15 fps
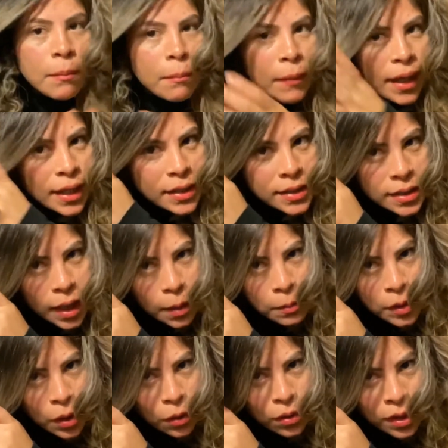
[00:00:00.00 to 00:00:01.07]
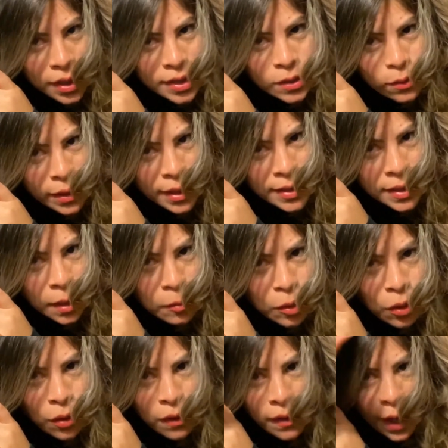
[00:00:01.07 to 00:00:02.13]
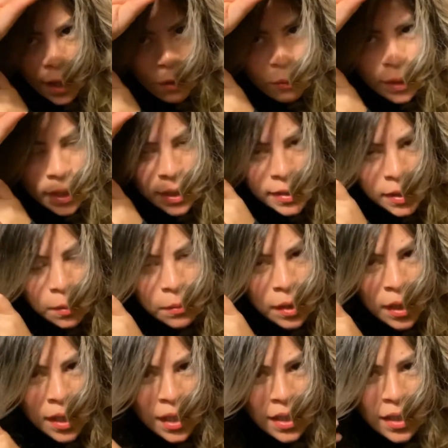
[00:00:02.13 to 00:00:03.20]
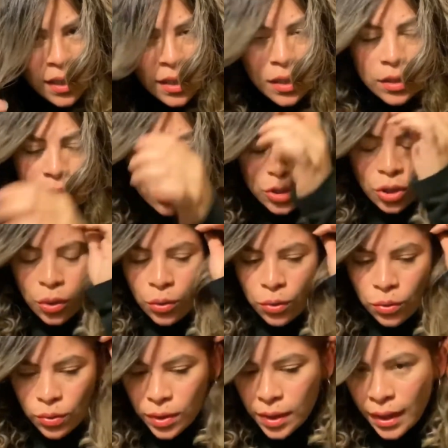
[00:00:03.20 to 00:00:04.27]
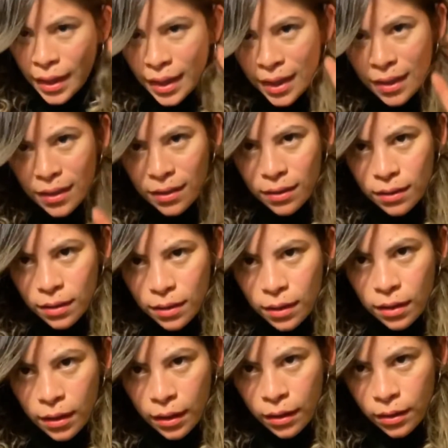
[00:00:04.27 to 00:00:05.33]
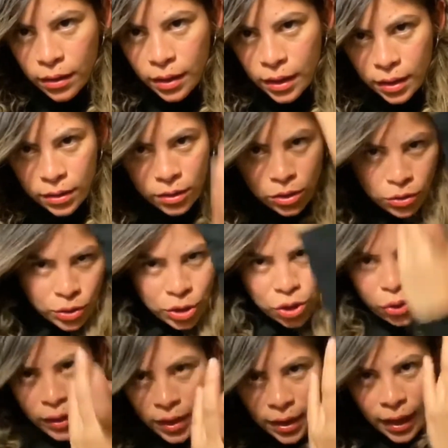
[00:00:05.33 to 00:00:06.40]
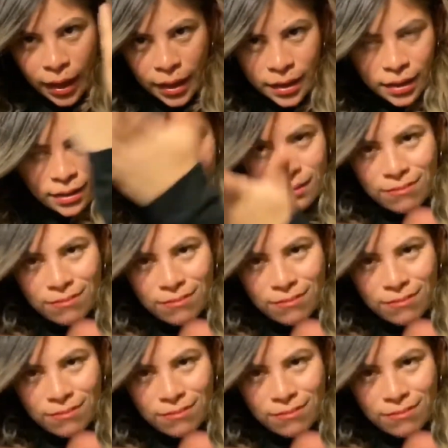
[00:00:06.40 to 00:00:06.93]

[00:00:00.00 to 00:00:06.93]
some go this way, some go that way, some don't like literally do a straight line. And